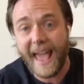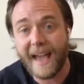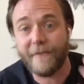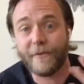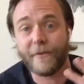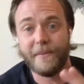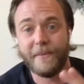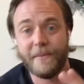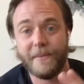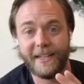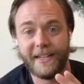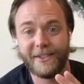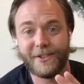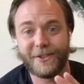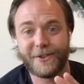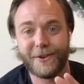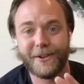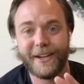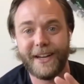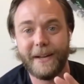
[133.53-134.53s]
everybody's
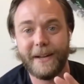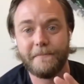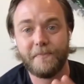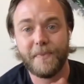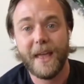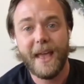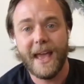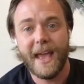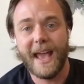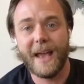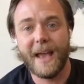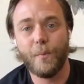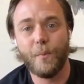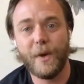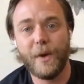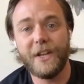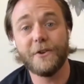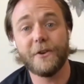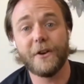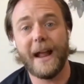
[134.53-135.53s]
journey. And
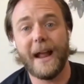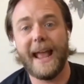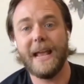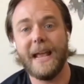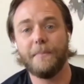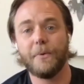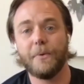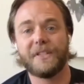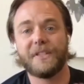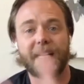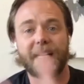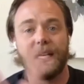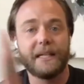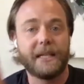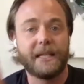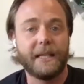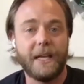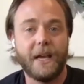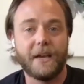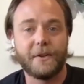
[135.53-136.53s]
when you're able to get
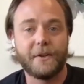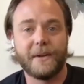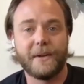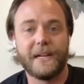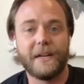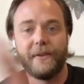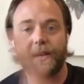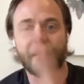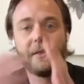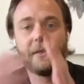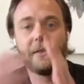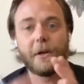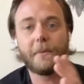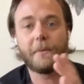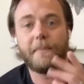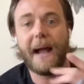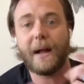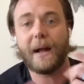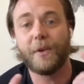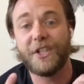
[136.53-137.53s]
to the other end of it and look
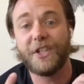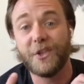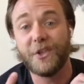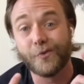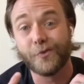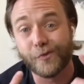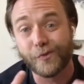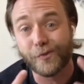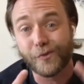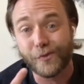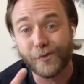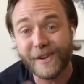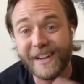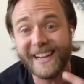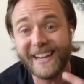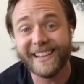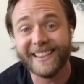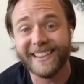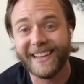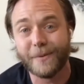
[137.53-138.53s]
back, what you
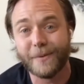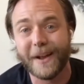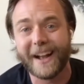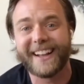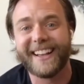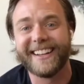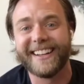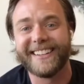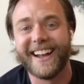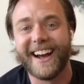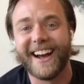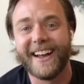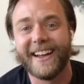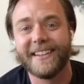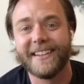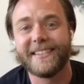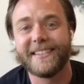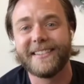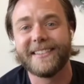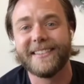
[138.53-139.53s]
really
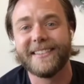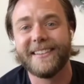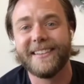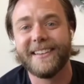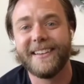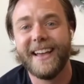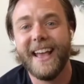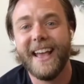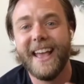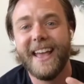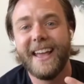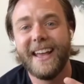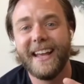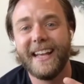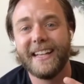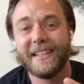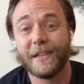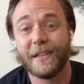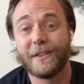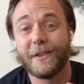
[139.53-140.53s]
recognize
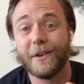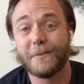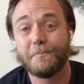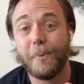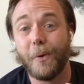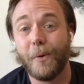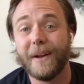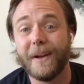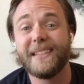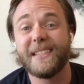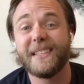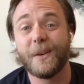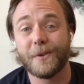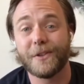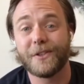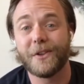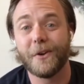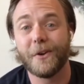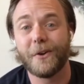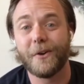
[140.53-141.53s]
is that those points that
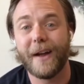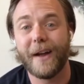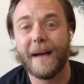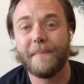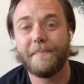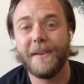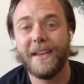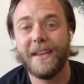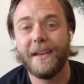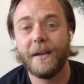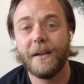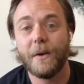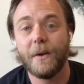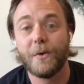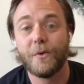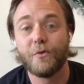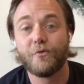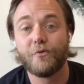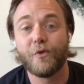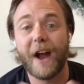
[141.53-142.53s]
were so crappy
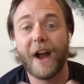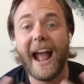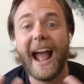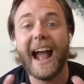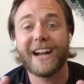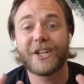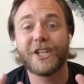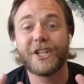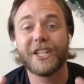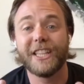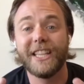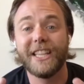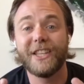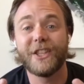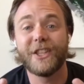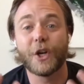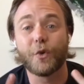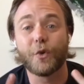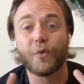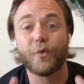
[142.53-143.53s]
were actually
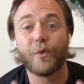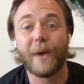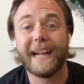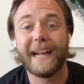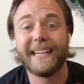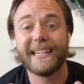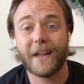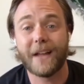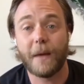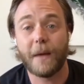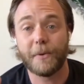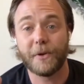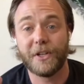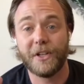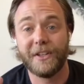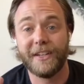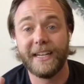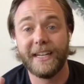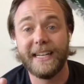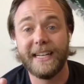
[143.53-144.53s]
the greatest
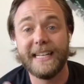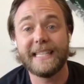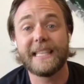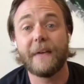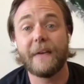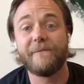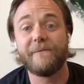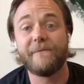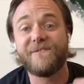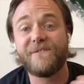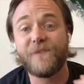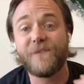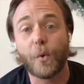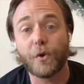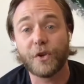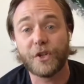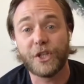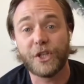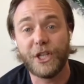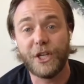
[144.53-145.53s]
opportunities that
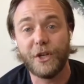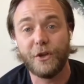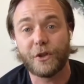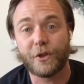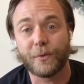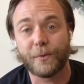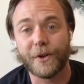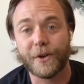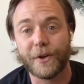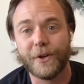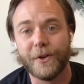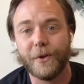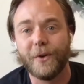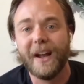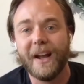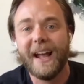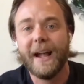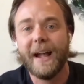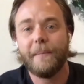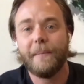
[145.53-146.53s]
forced you through
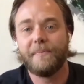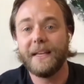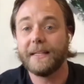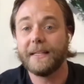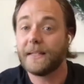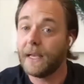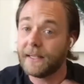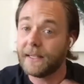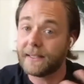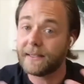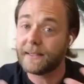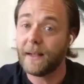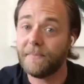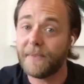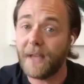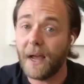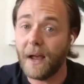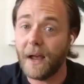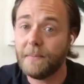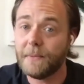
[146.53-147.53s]
these
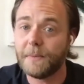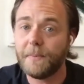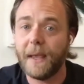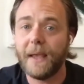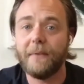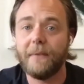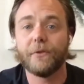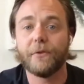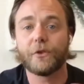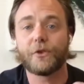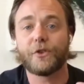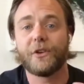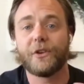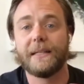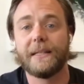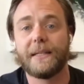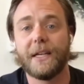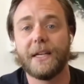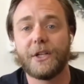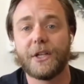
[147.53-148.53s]
sometimes painful
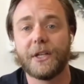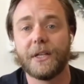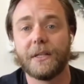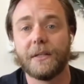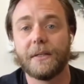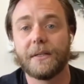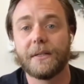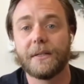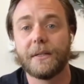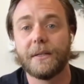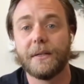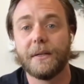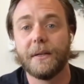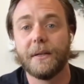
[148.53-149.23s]
transitions.